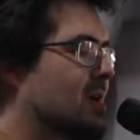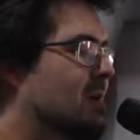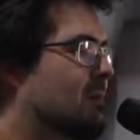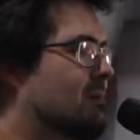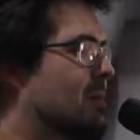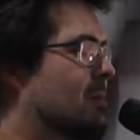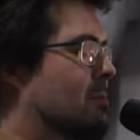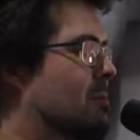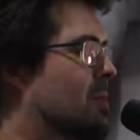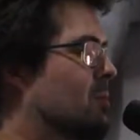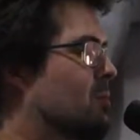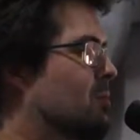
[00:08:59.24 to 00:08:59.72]

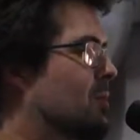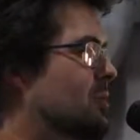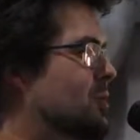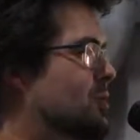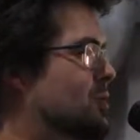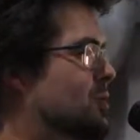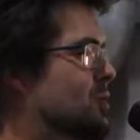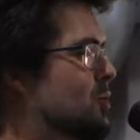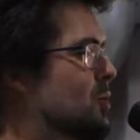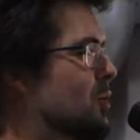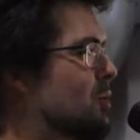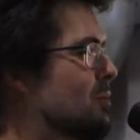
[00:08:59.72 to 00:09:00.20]
My mum
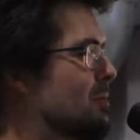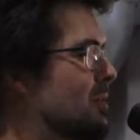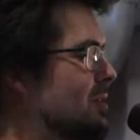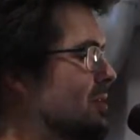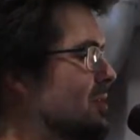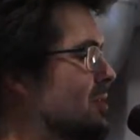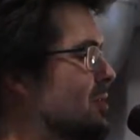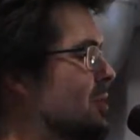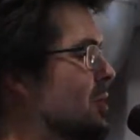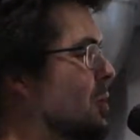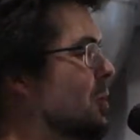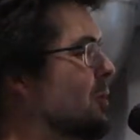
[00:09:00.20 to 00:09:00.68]
once told me
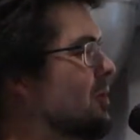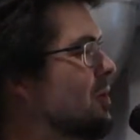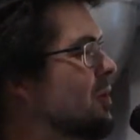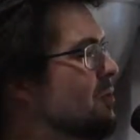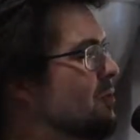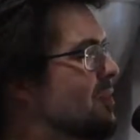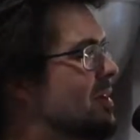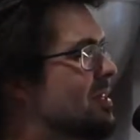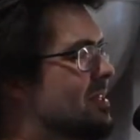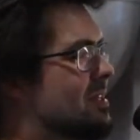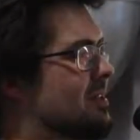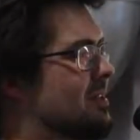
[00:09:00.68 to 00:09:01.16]
that the only
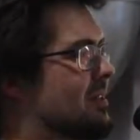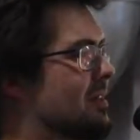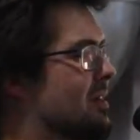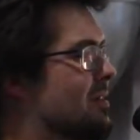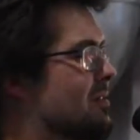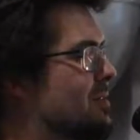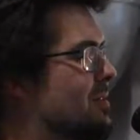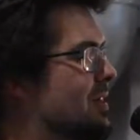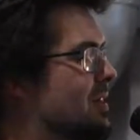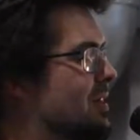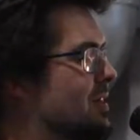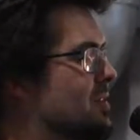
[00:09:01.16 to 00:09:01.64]
reason the
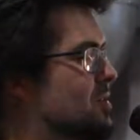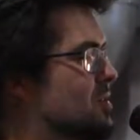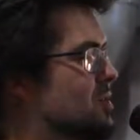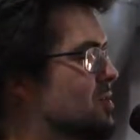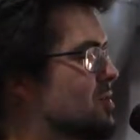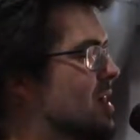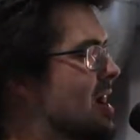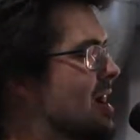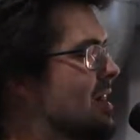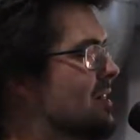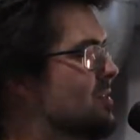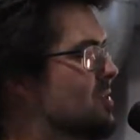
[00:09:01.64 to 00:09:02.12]
other kids
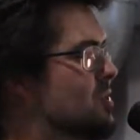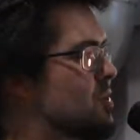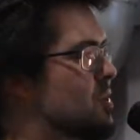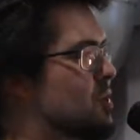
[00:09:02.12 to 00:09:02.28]
try to